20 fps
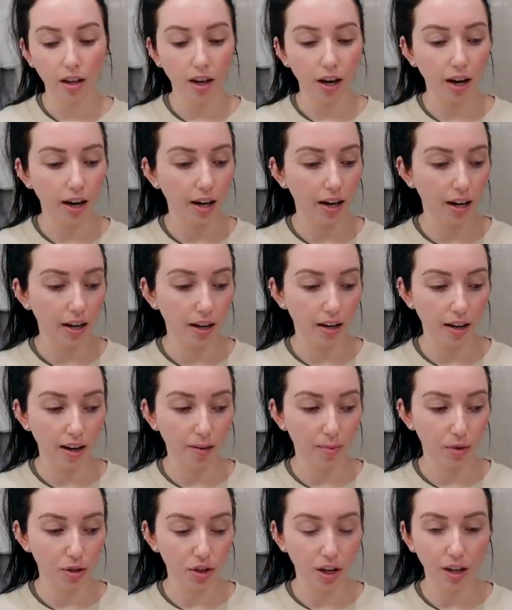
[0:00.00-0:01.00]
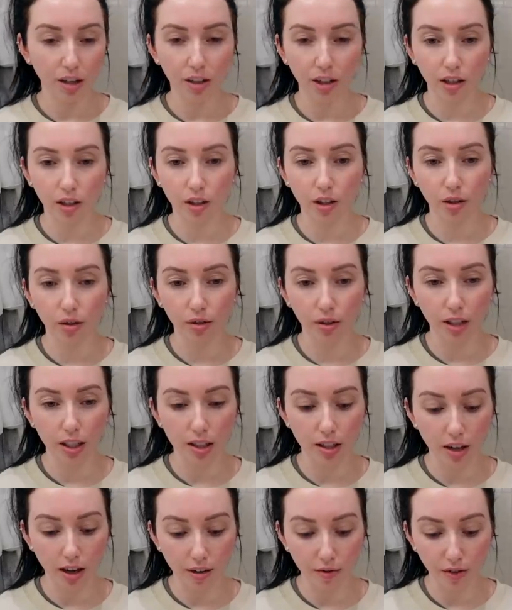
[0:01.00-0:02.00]
I have been trying a lot of Caudalie
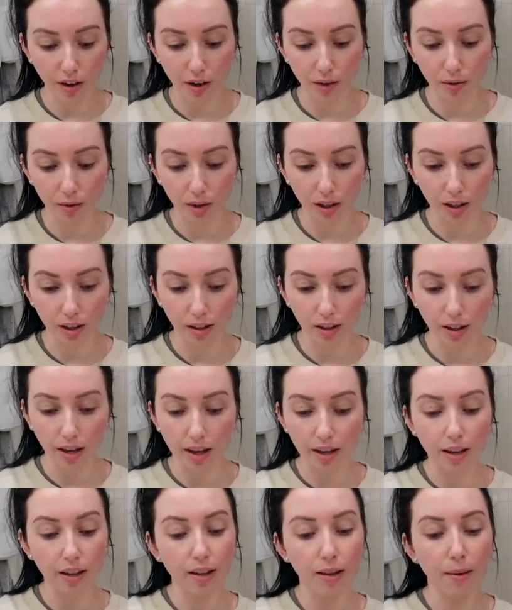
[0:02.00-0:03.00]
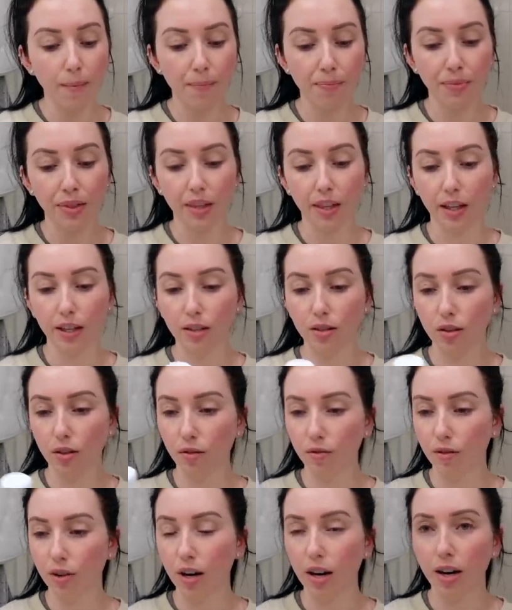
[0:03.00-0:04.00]
stuff. I really like this
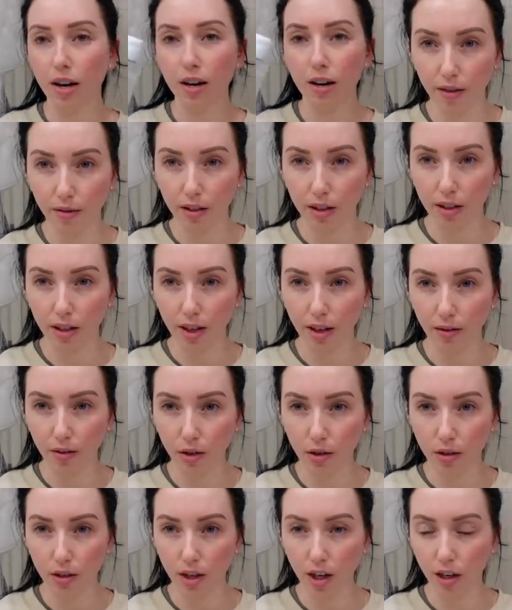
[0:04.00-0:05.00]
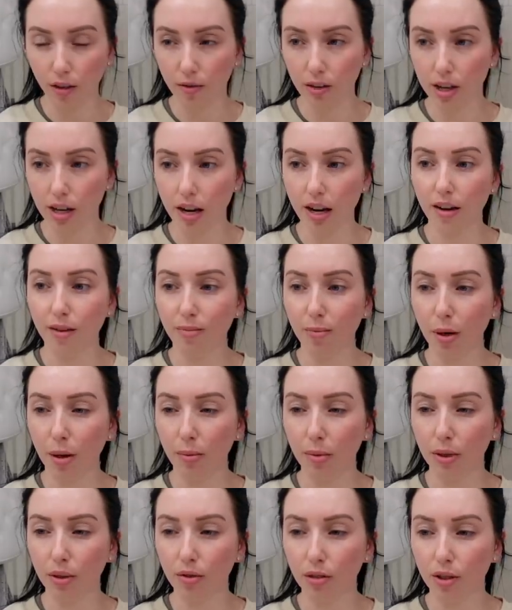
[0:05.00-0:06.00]
so far. Obviously I haven't used a ton of it yet. I
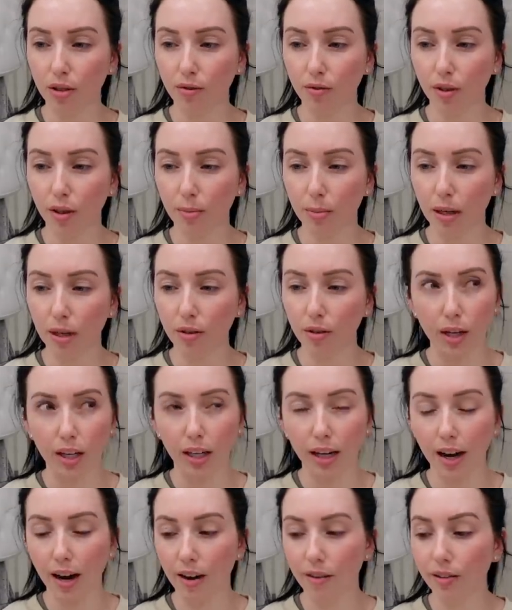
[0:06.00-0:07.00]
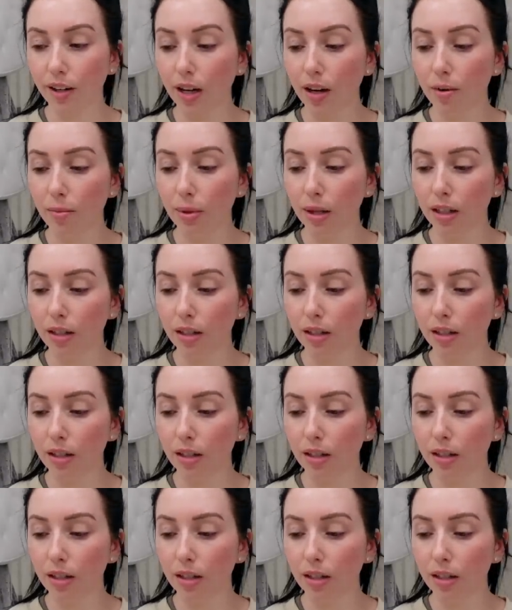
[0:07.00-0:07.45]
probably use this for about a week and a half now, but